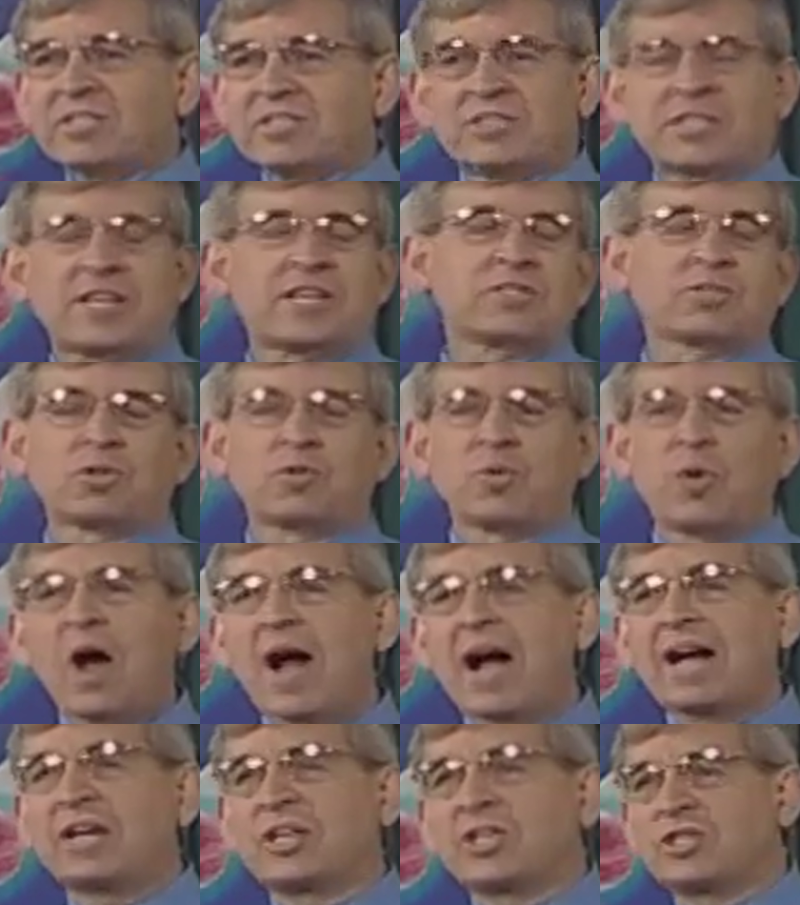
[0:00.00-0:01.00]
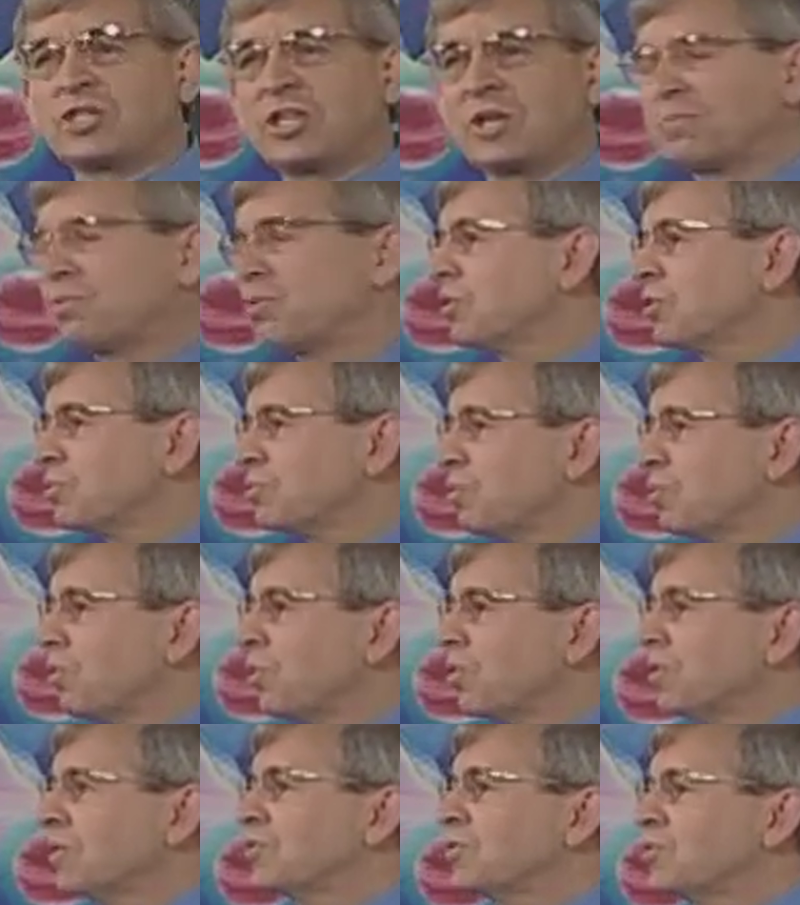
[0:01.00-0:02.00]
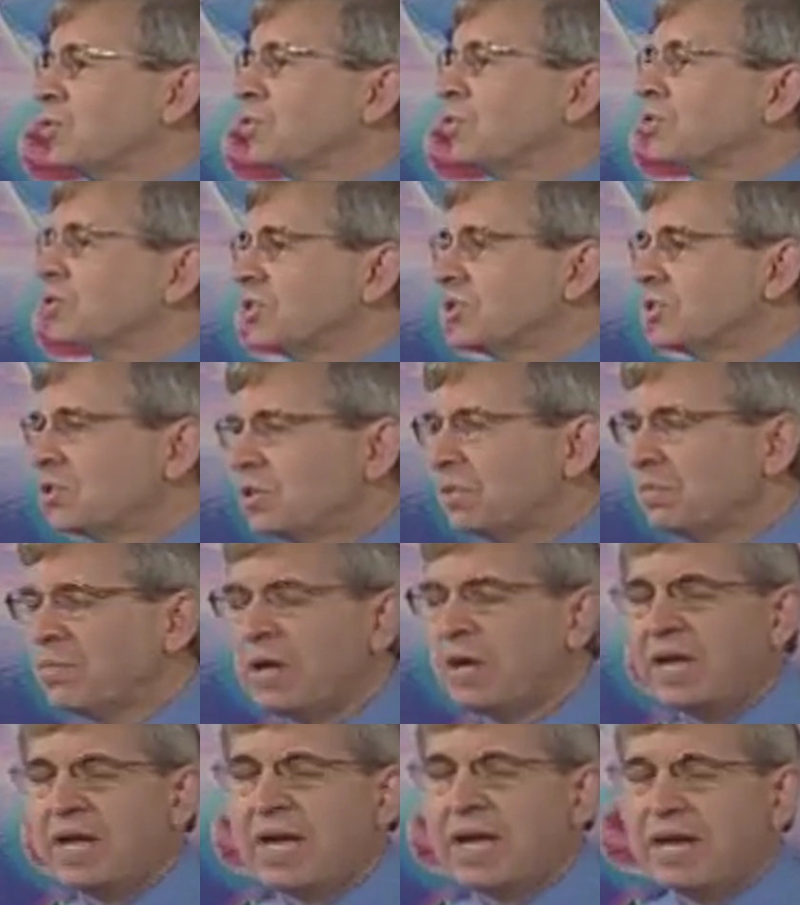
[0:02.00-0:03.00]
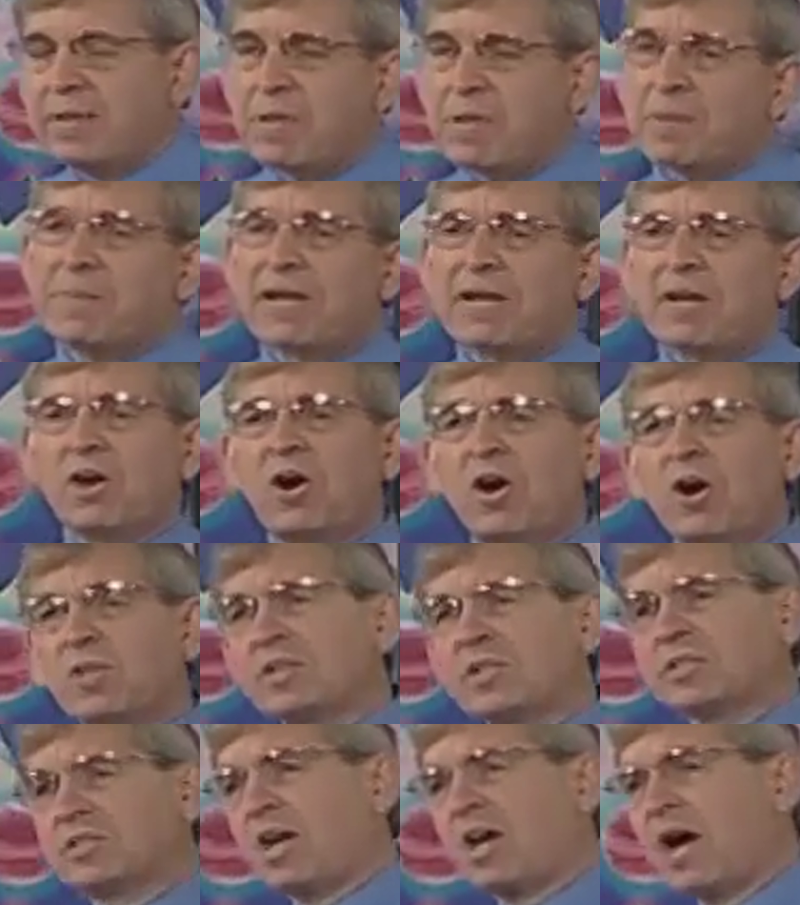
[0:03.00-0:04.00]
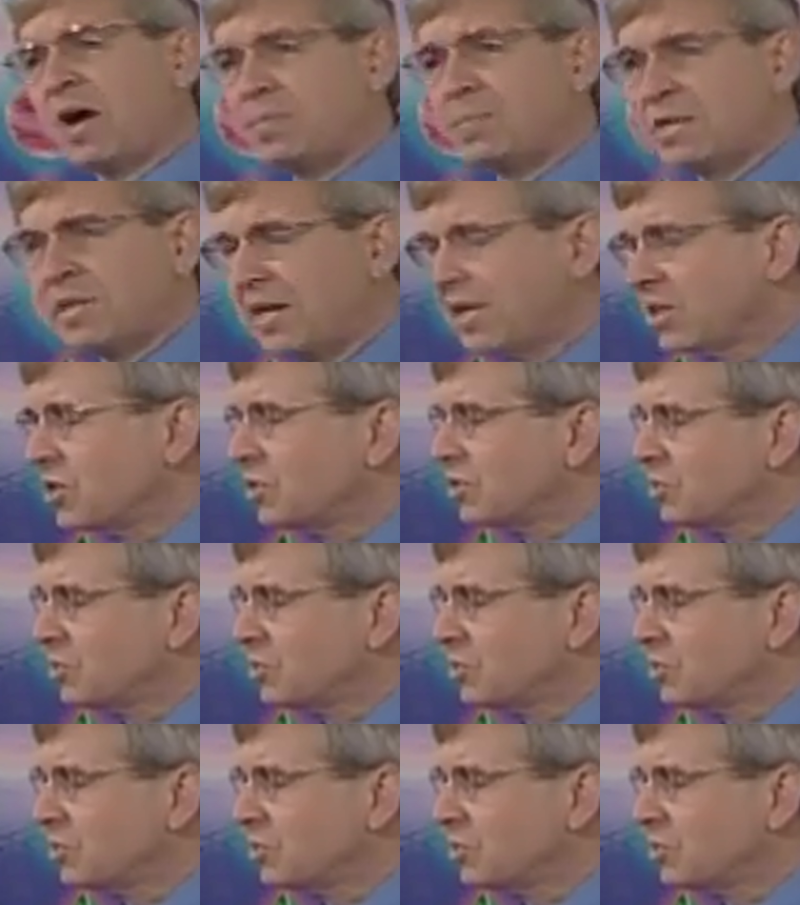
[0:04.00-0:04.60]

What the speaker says: sends a rocket ship to explore the solar system and they make all these computations